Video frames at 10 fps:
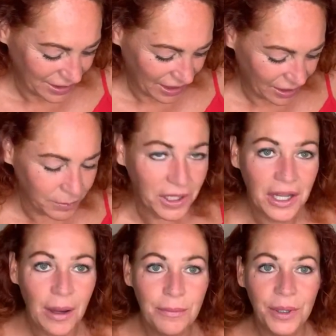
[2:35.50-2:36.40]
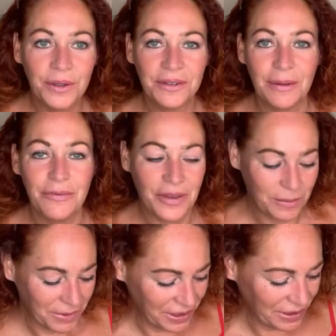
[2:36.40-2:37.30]
and I'm going to unbox something
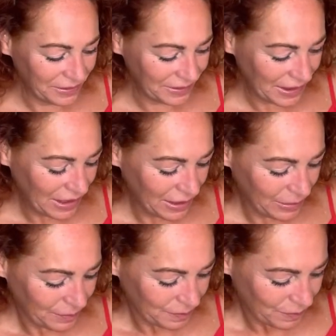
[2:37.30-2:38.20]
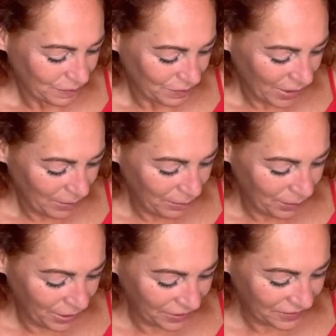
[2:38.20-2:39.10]
because
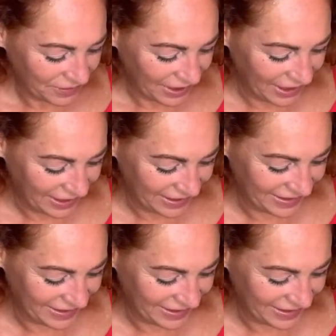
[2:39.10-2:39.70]
unboxing